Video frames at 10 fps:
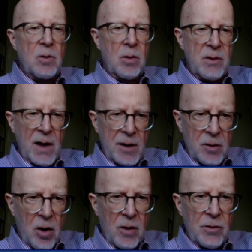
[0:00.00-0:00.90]
what we
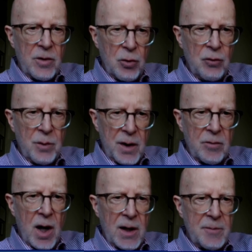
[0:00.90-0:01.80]
then called the
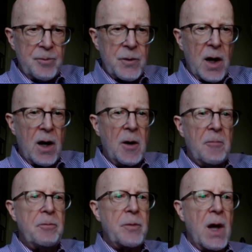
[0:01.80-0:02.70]
movement, right?
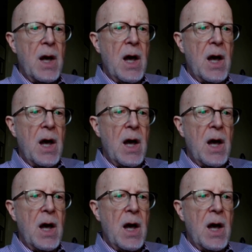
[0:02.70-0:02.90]
Um,